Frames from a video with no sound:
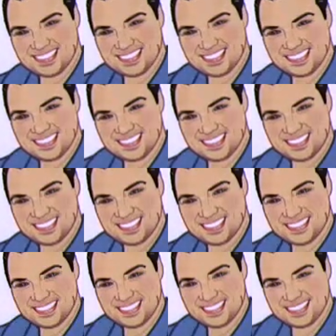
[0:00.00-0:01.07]

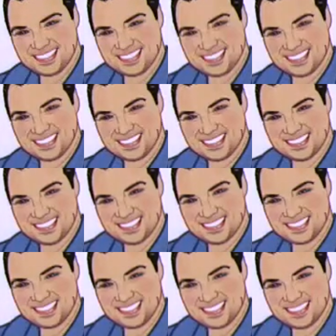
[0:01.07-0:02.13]

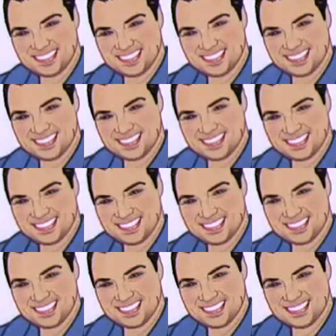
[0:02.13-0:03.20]

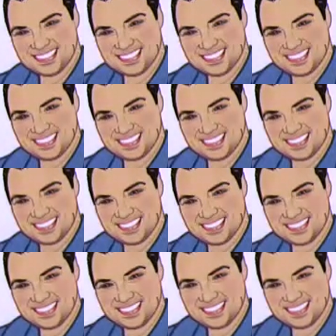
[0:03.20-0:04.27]

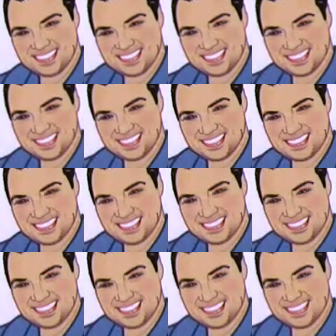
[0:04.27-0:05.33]

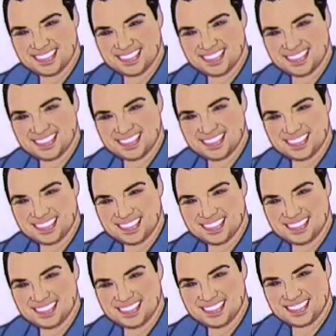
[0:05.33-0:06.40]

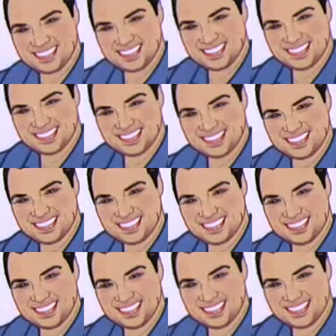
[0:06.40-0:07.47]

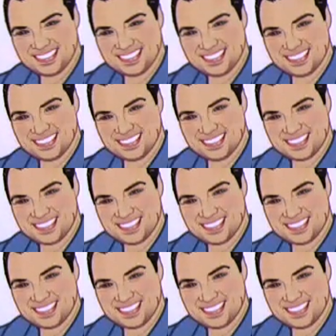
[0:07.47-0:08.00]
(silent)